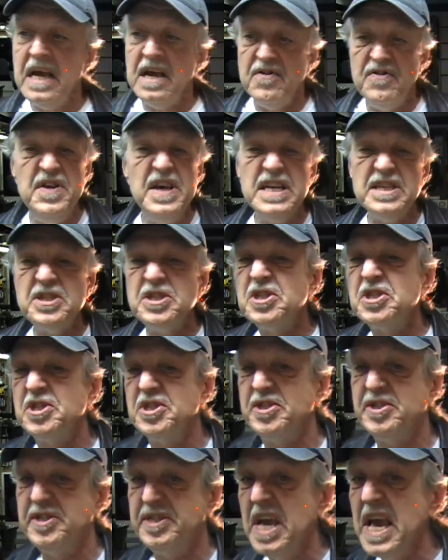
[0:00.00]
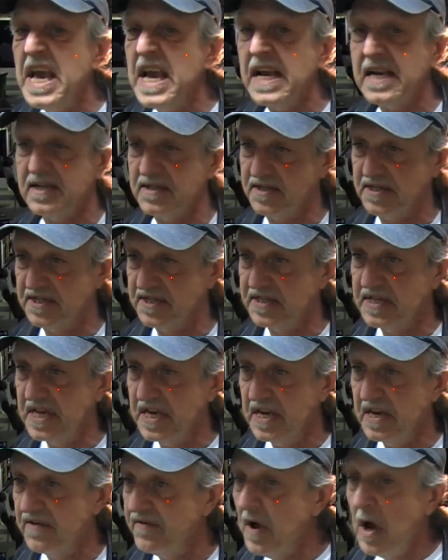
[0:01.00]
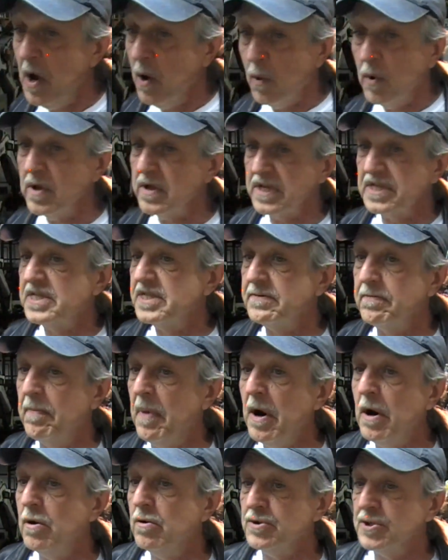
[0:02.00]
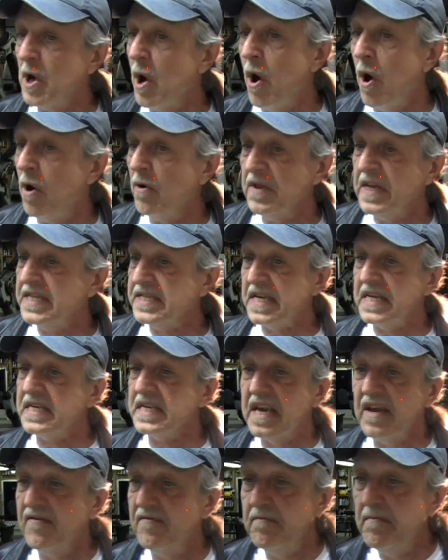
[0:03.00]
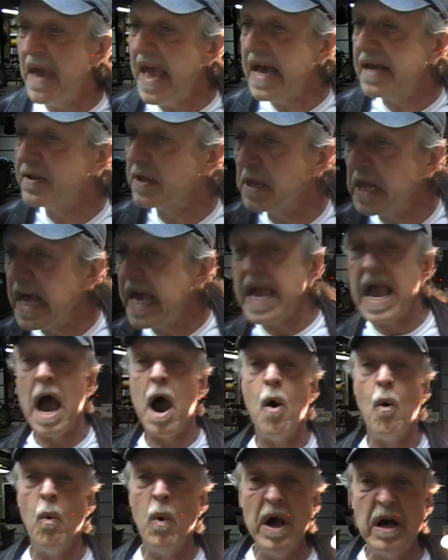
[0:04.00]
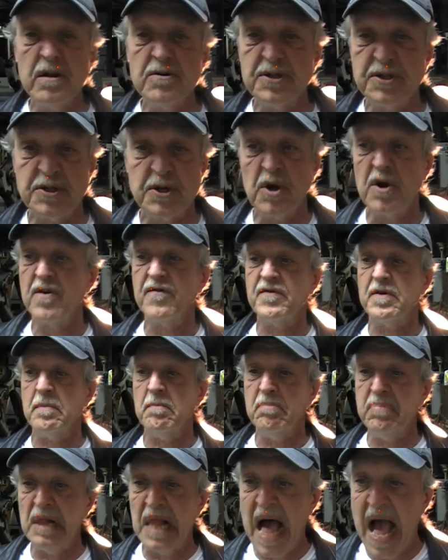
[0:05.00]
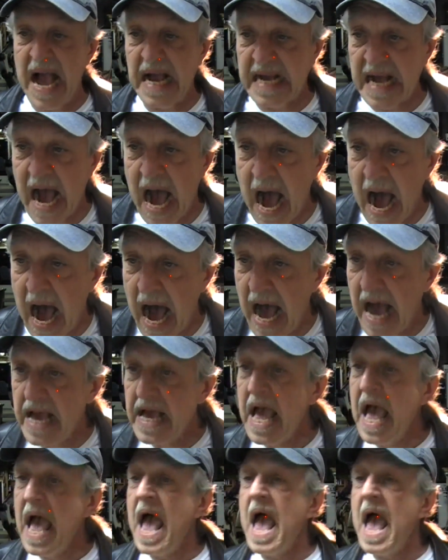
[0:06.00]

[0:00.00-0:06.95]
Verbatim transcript: This sting, Steve, will expose all this and give Mandalay a well deserved black eye.